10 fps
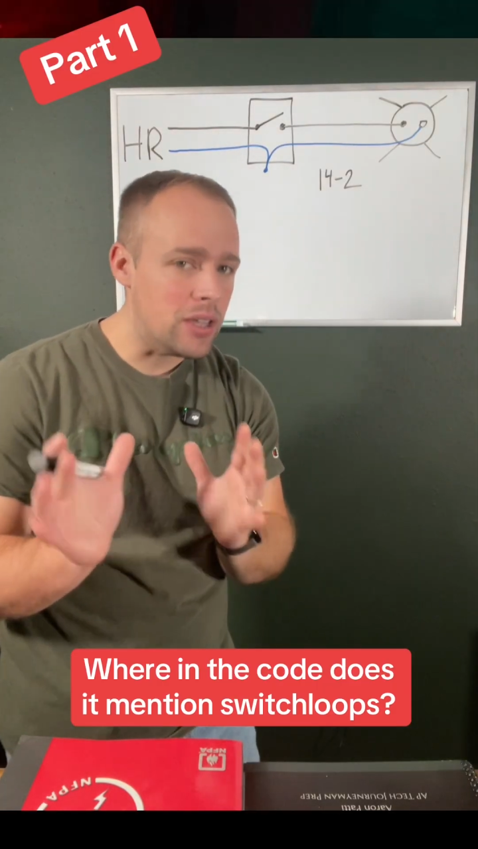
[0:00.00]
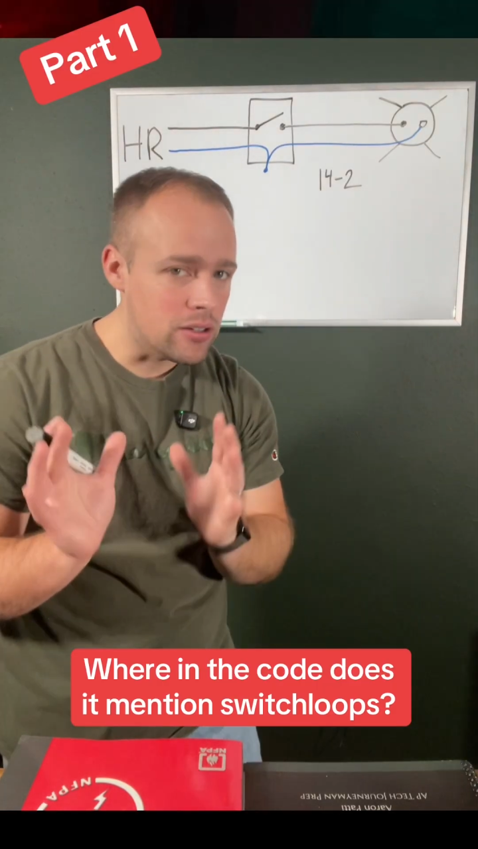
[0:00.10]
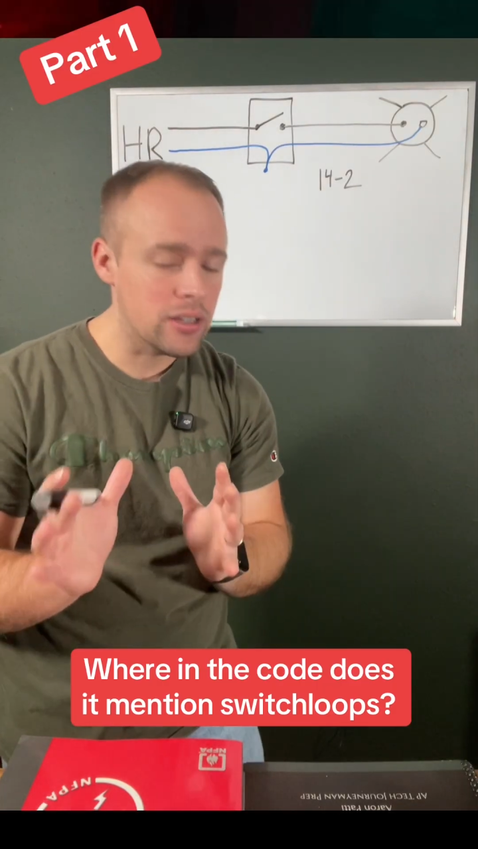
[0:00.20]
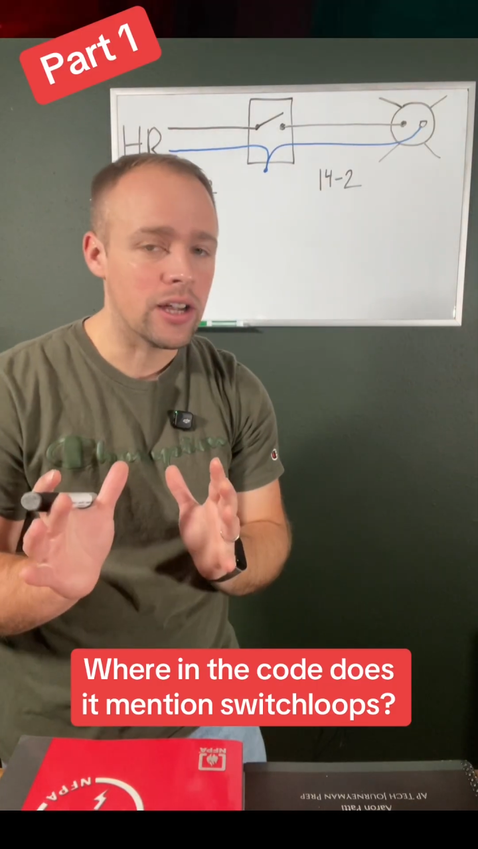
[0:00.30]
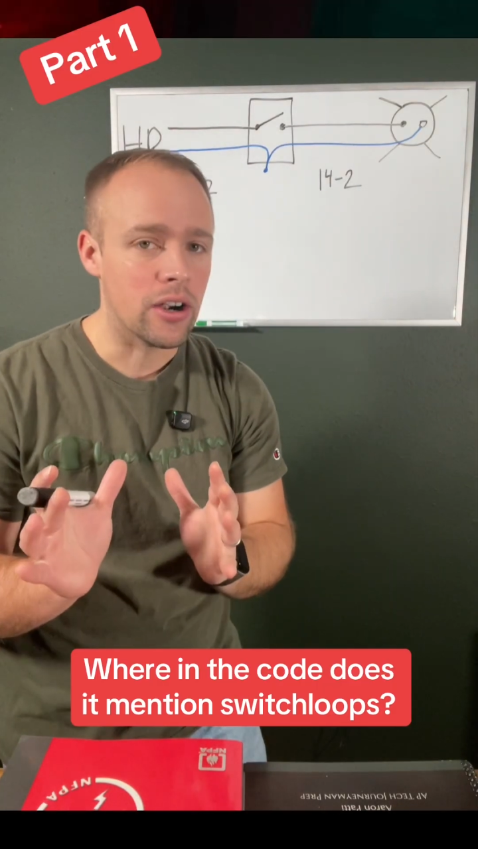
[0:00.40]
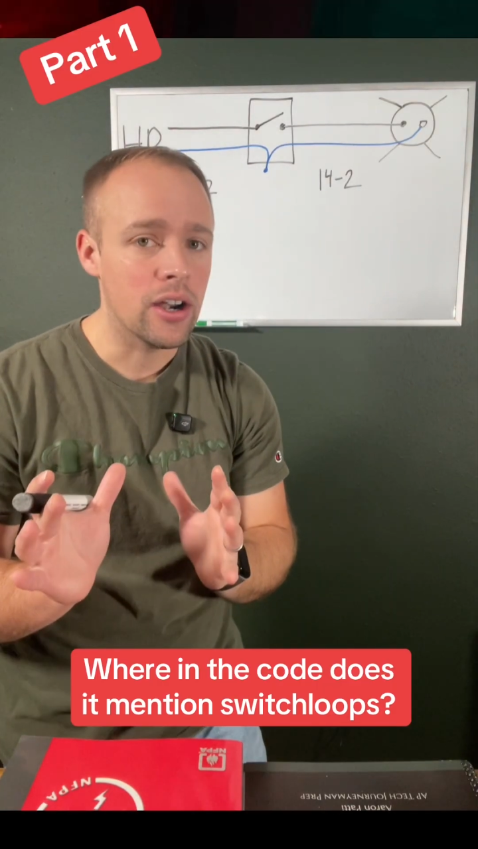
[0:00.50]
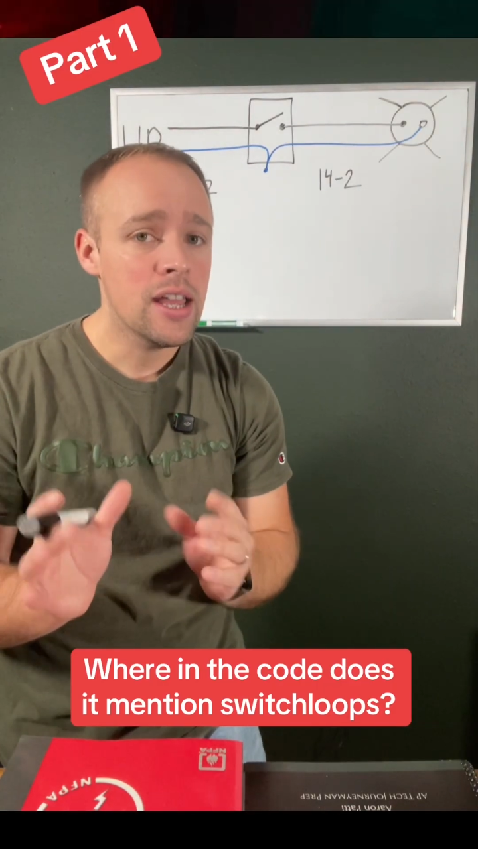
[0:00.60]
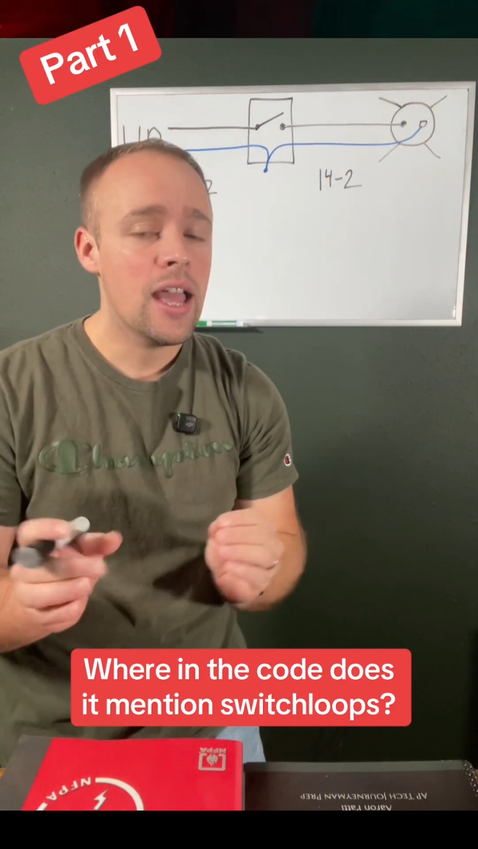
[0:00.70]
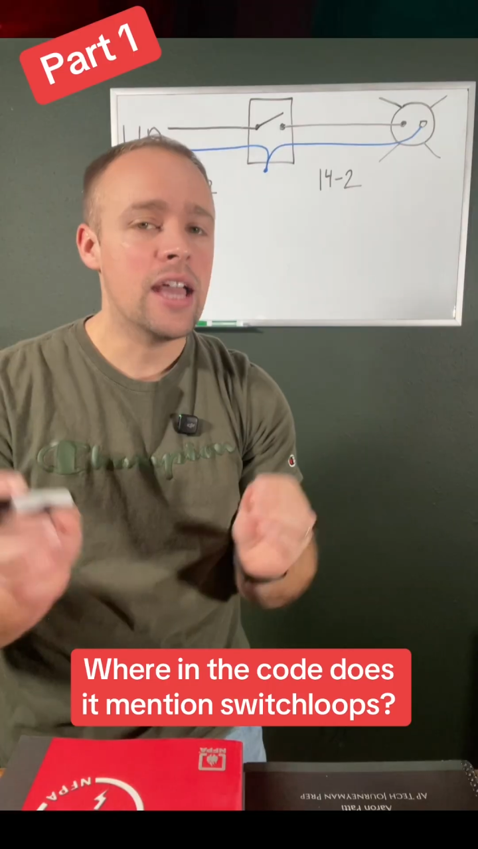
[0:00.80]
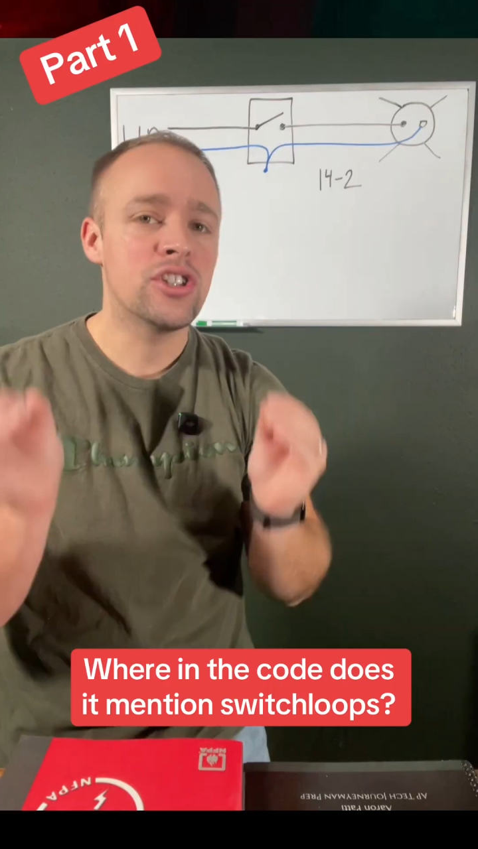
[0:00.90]
clear,
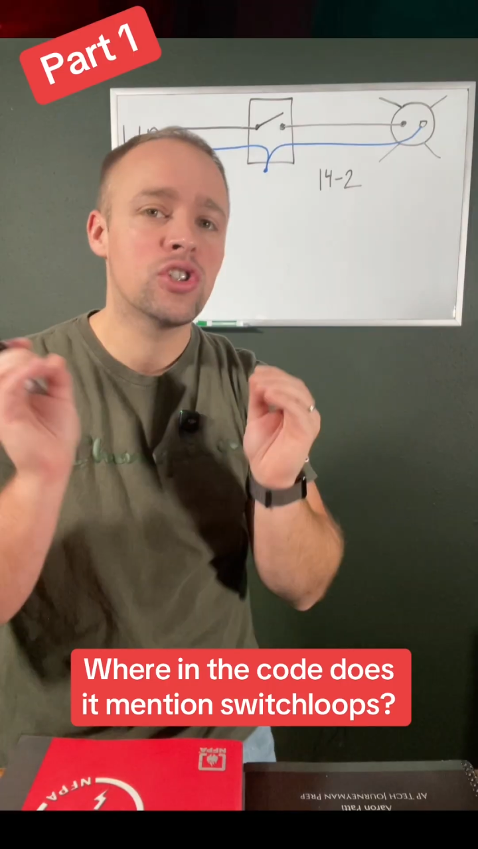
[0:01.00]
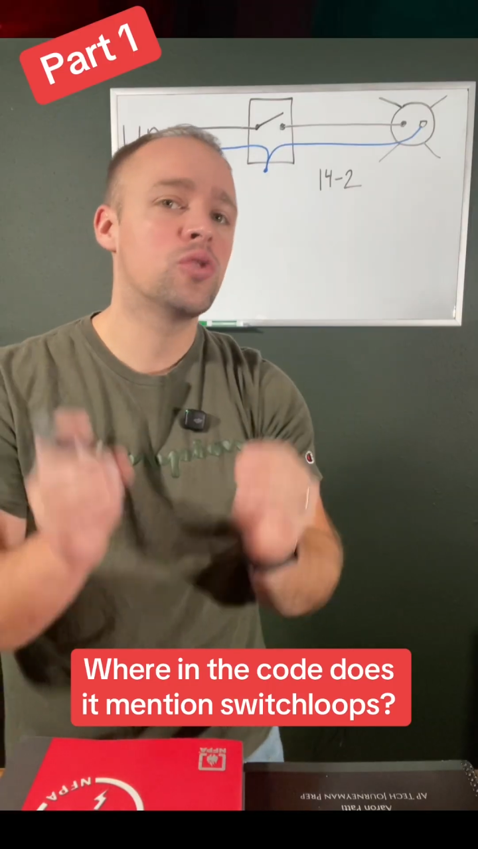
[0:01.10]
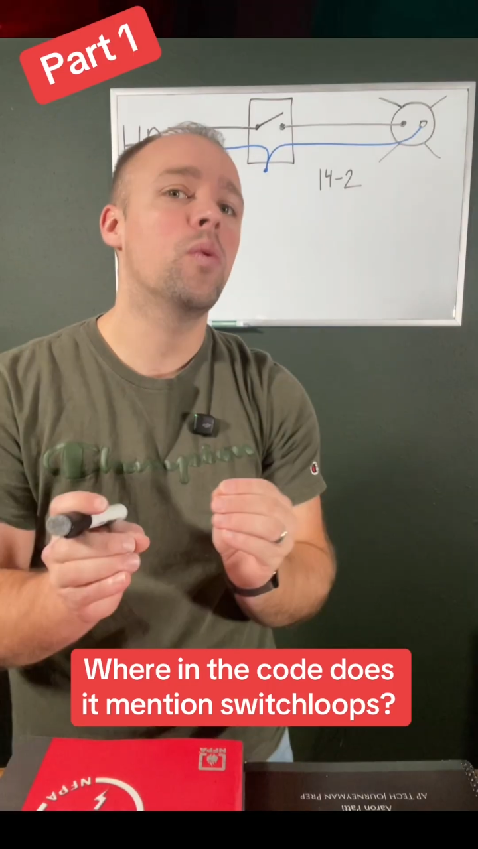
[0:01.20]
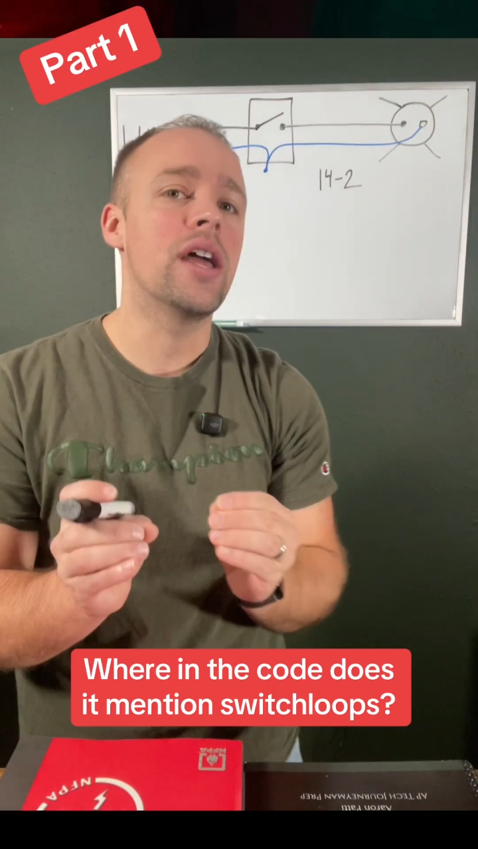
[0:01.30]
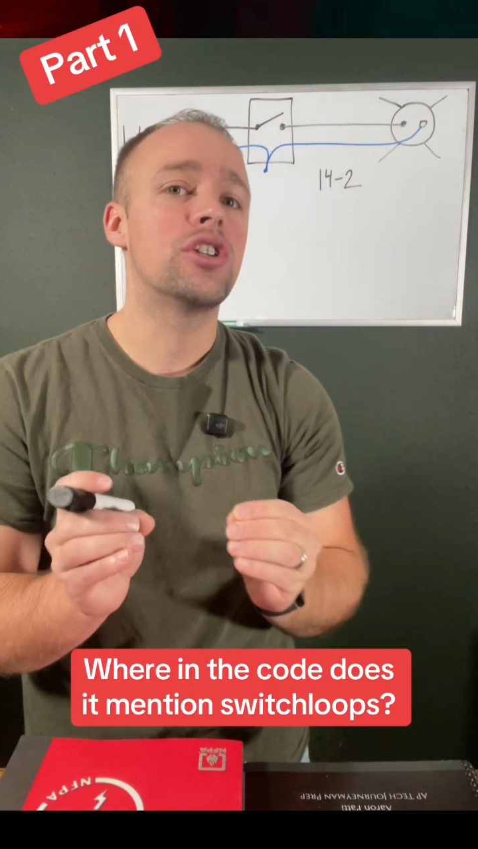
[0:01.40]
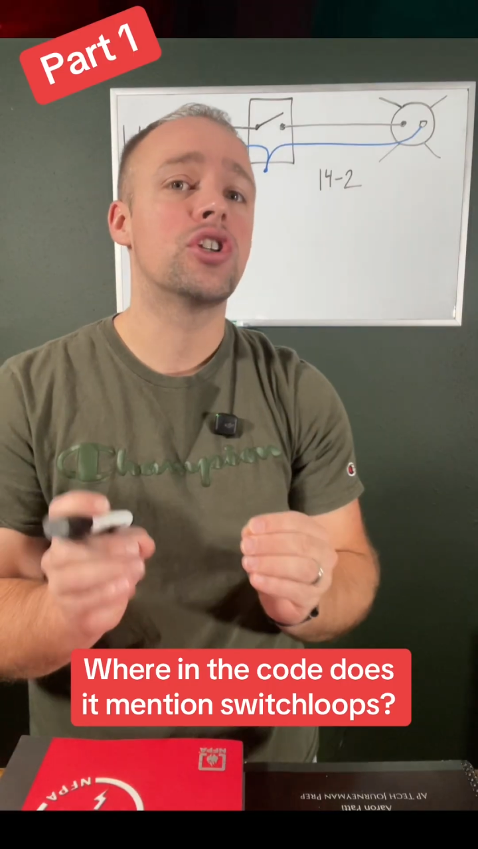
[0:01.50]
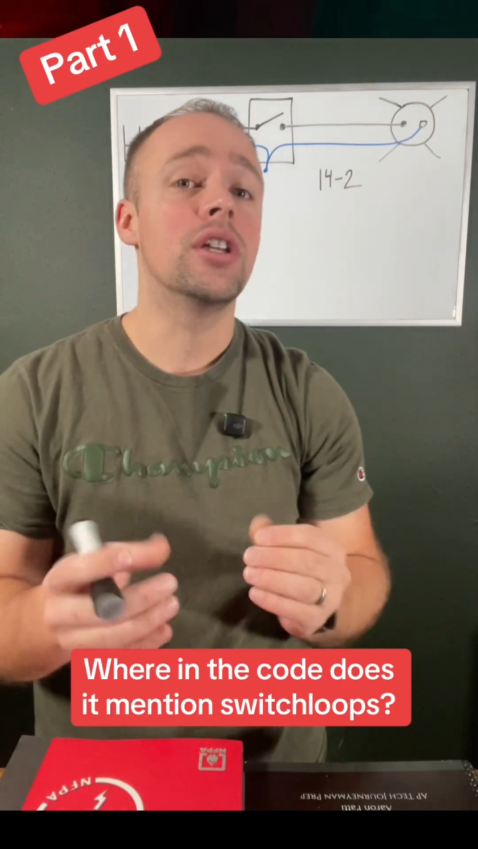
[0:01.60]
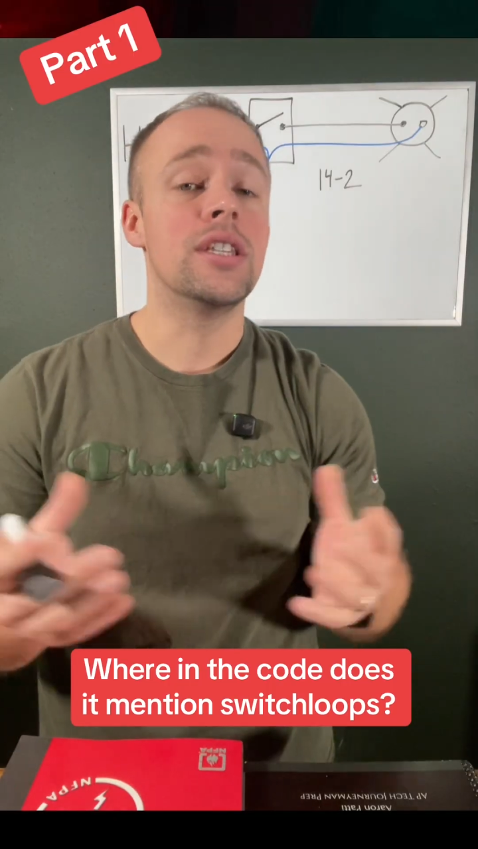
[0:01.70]
a switch